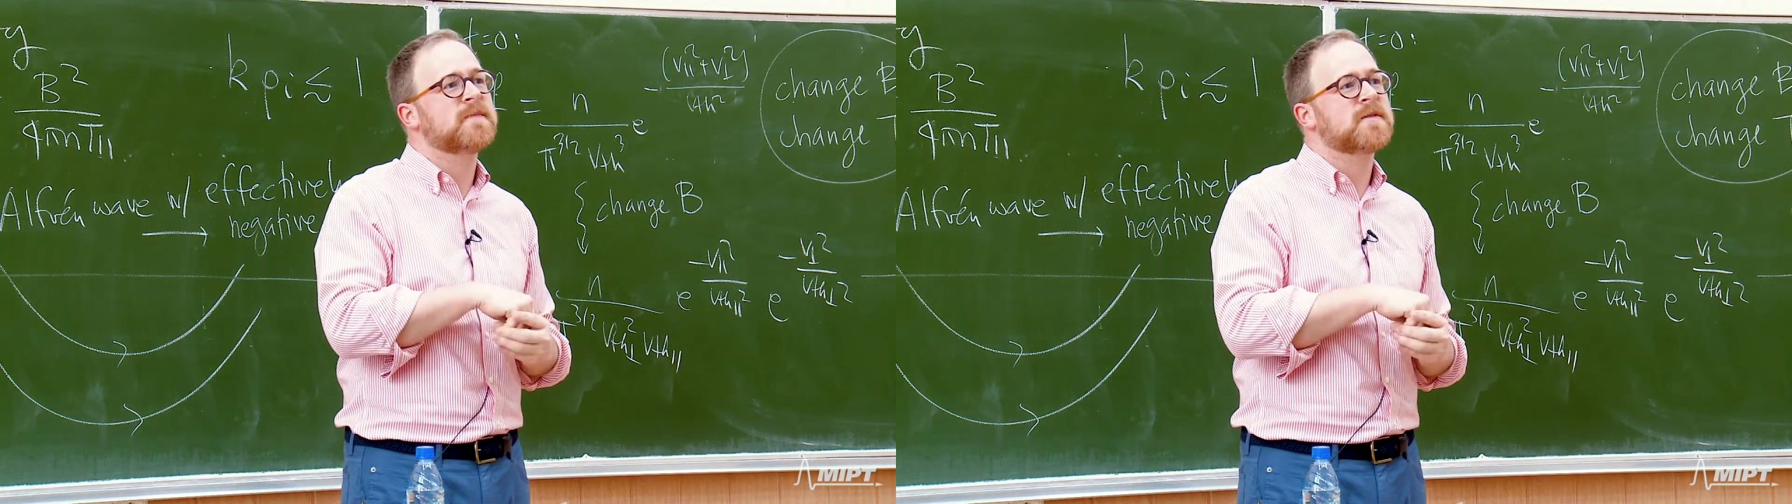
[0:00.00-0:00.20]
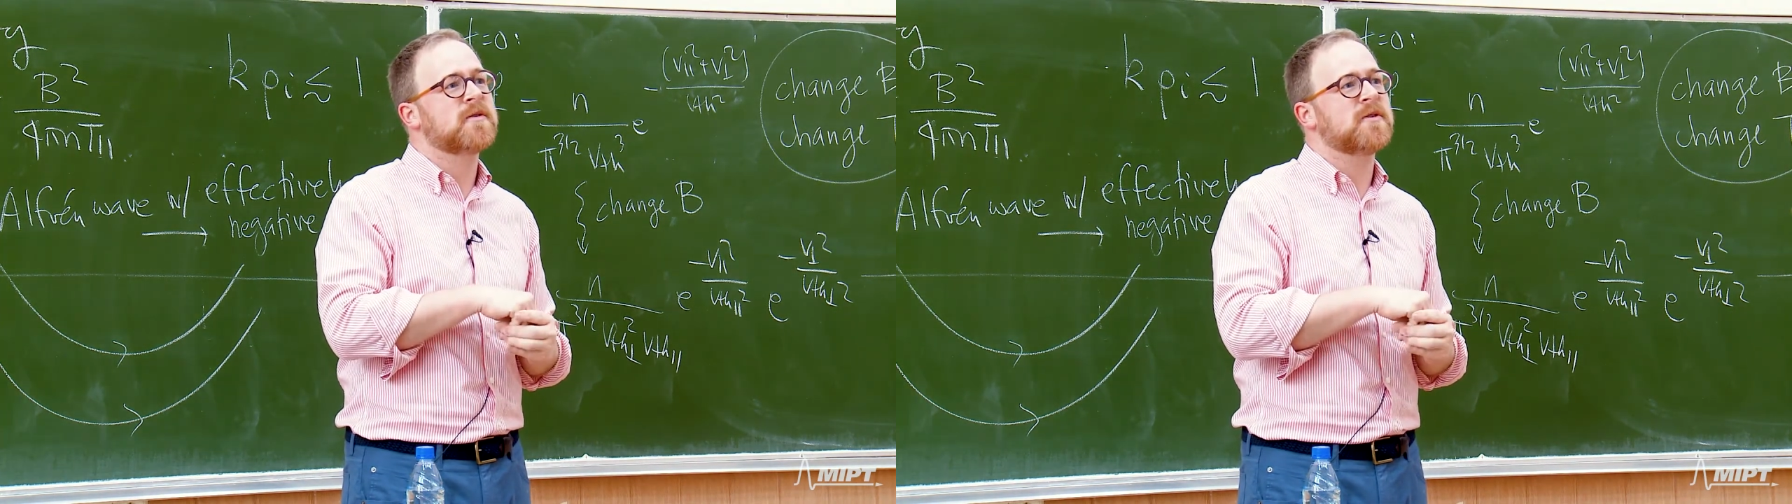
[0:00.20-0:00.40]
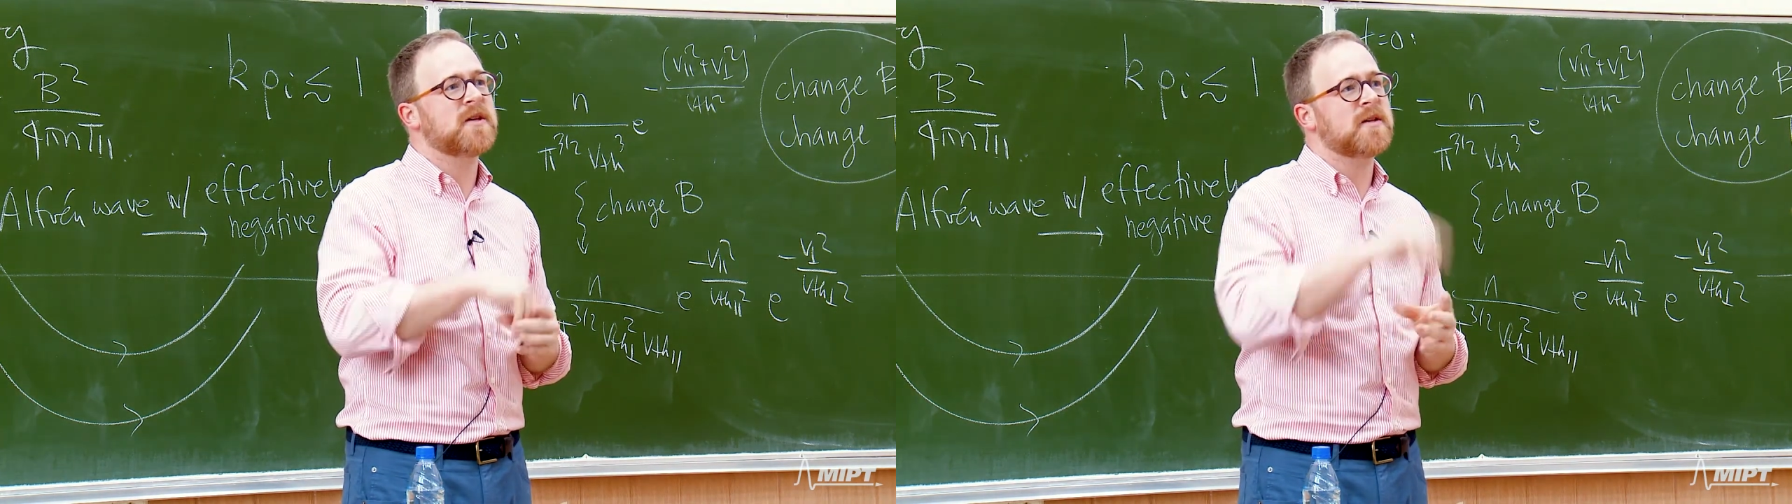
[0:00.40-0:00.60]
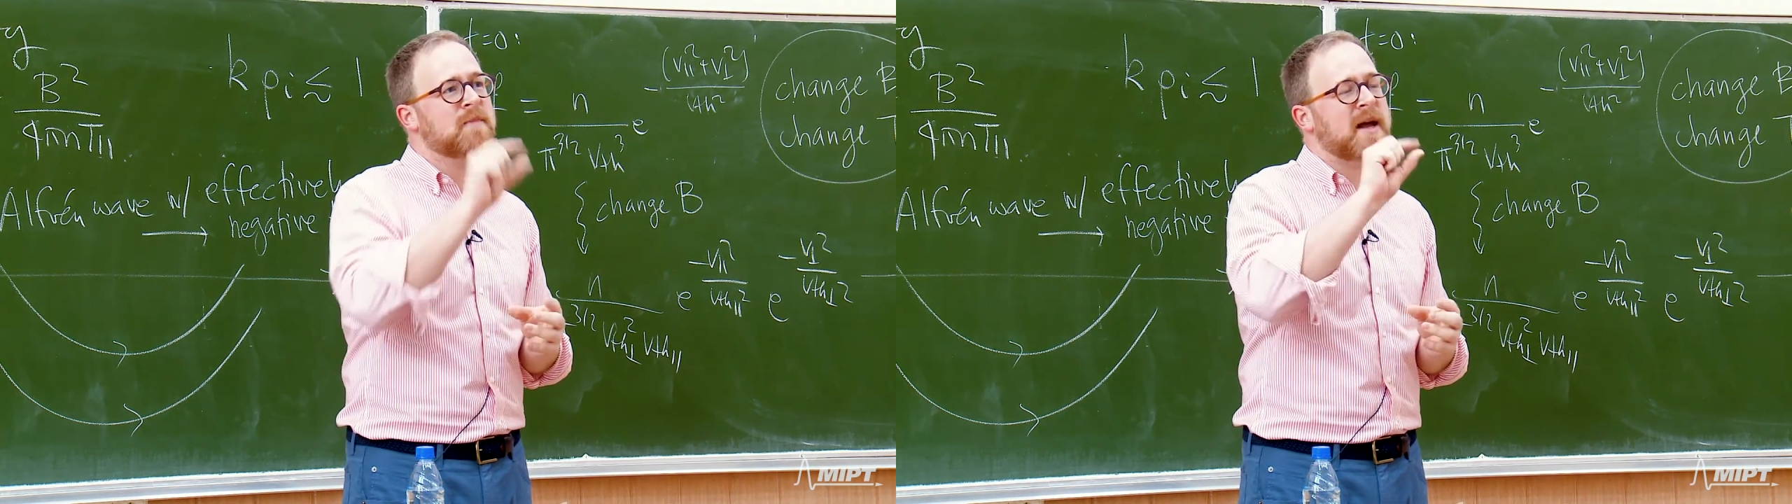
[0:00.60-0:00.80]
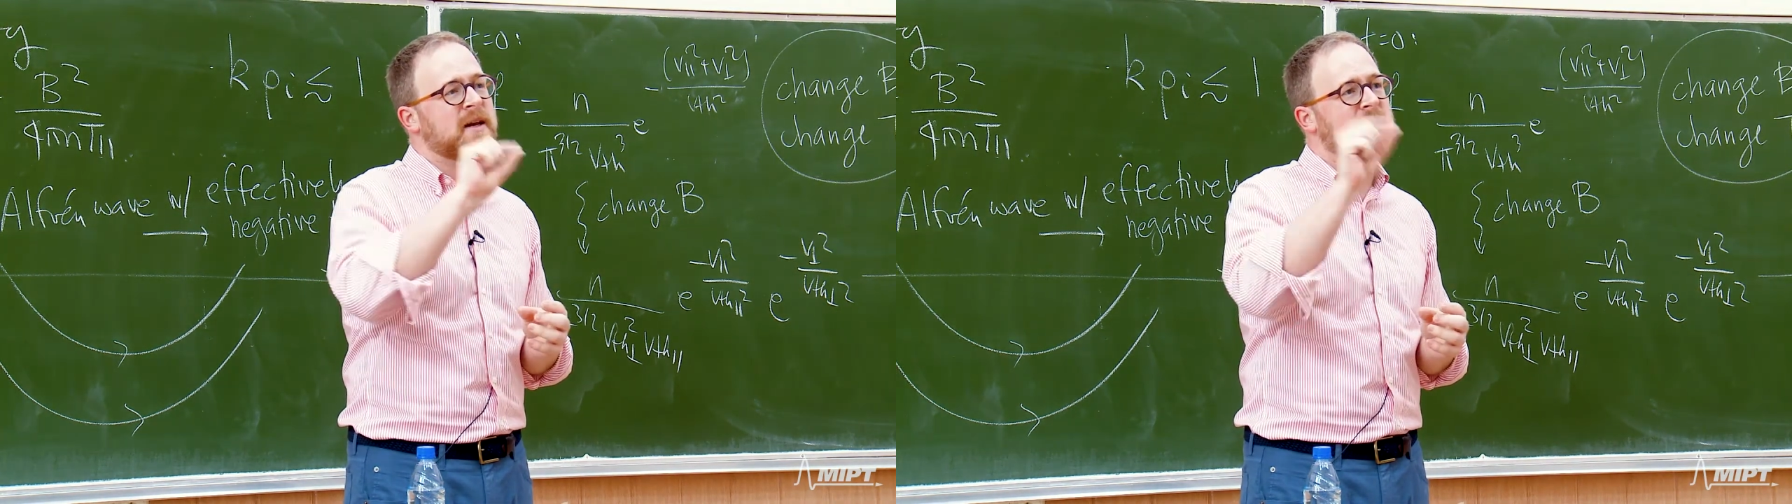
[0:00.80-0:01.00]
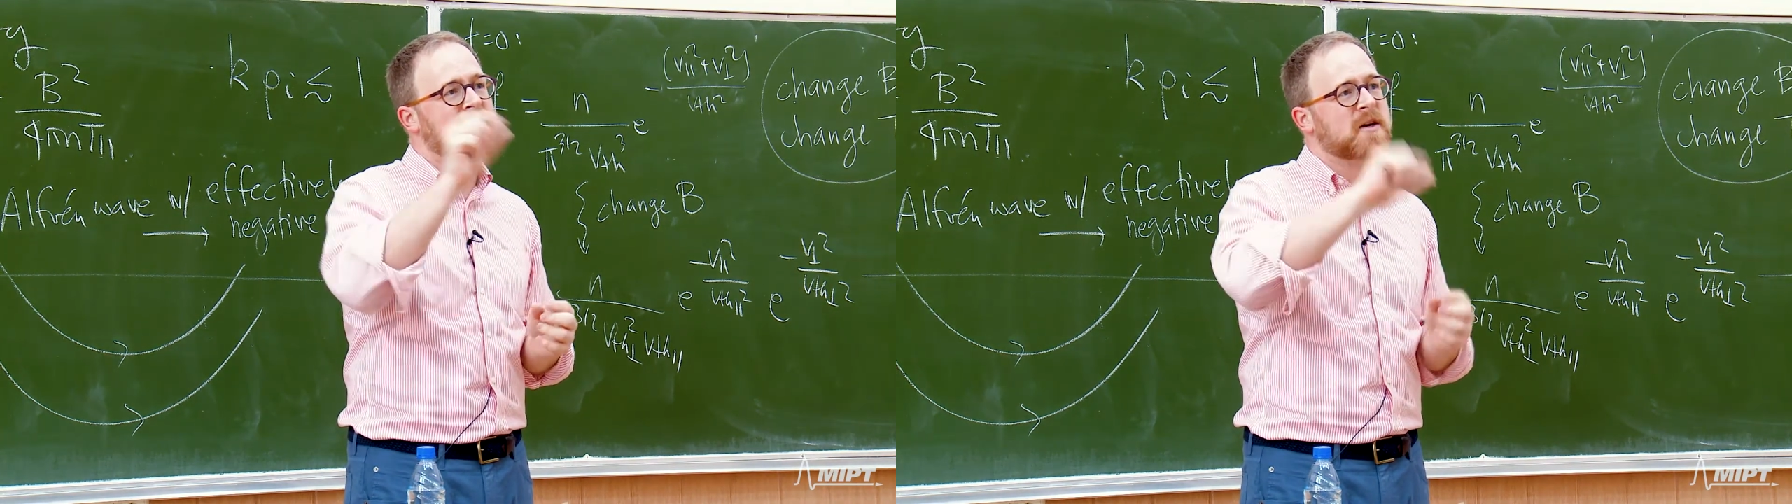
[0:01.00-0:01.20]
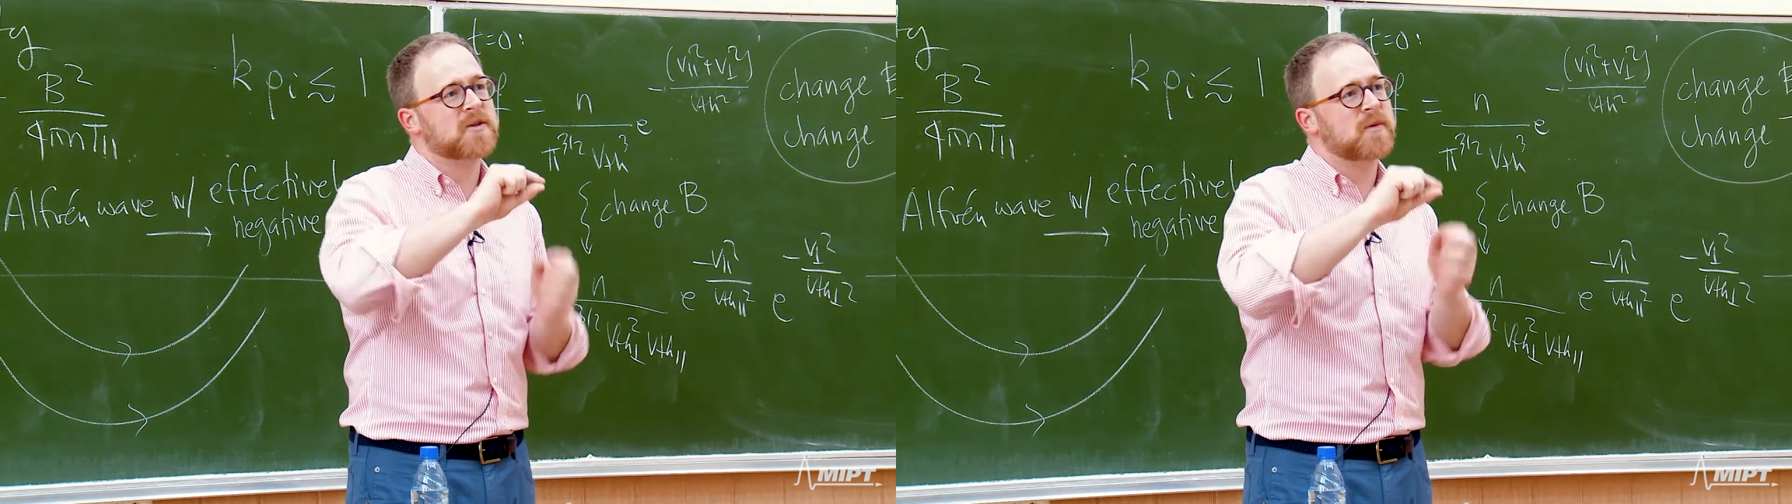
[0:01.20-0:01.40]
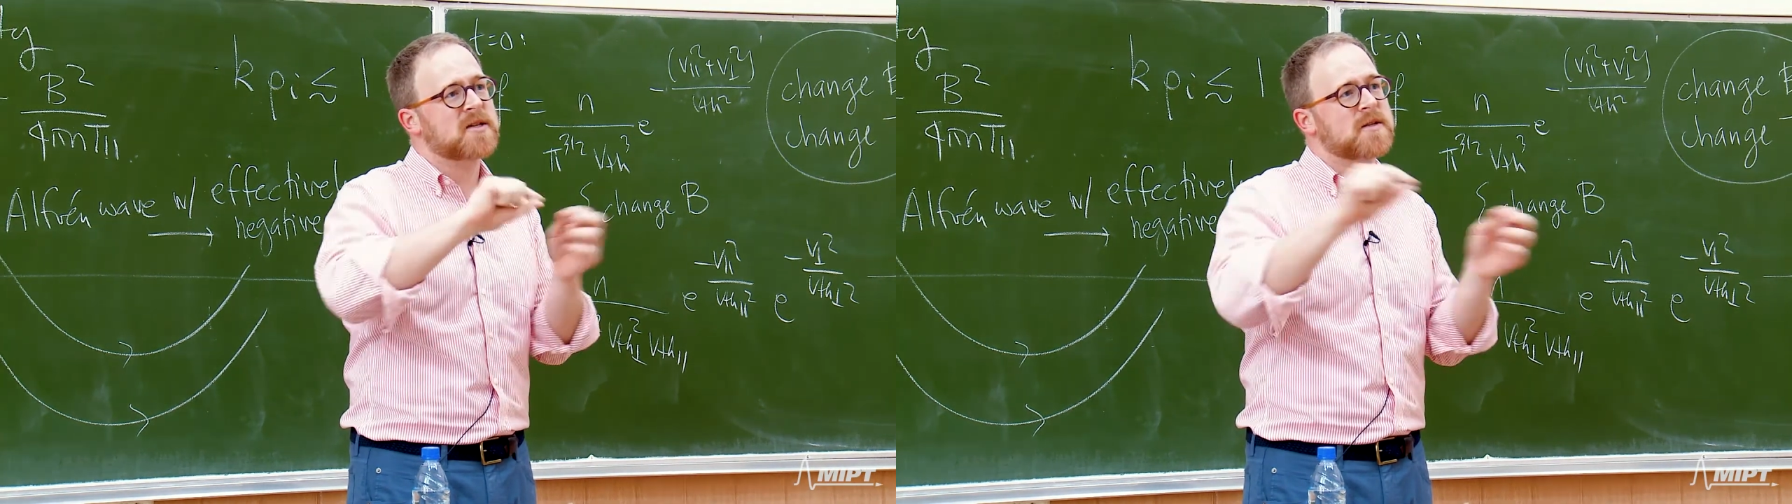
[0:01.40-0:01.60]
So you need the magnetic
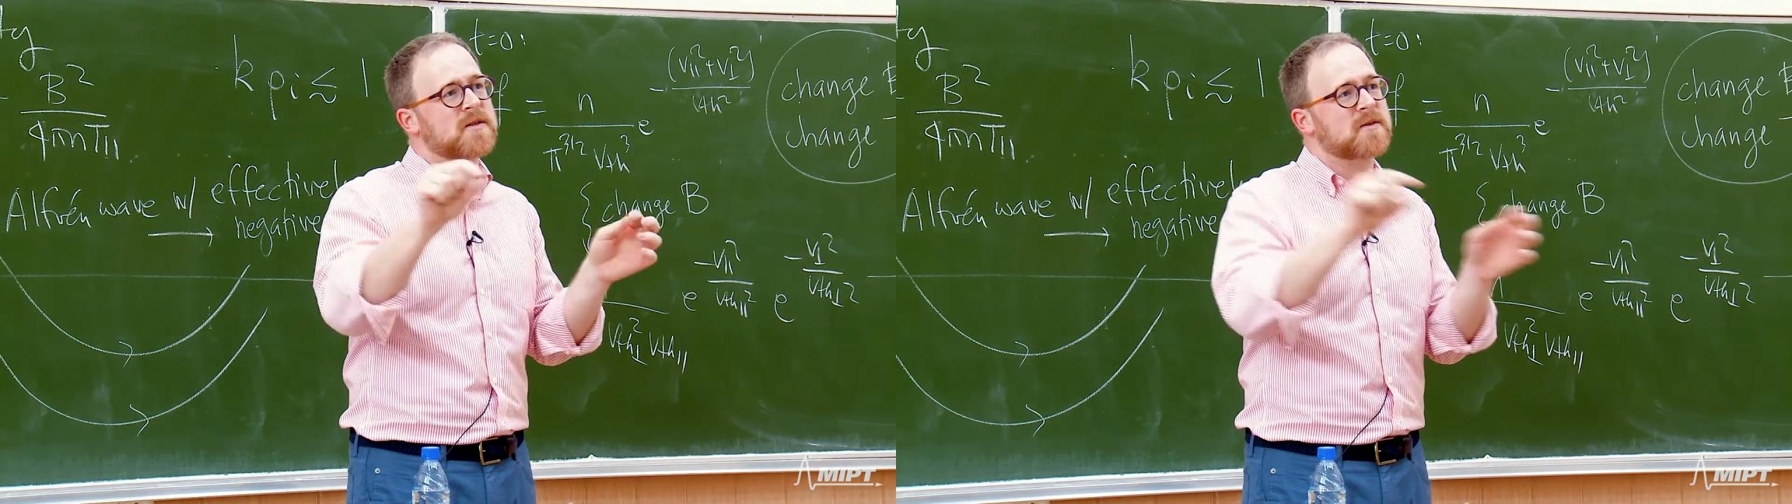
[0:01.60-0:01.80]
fluctuations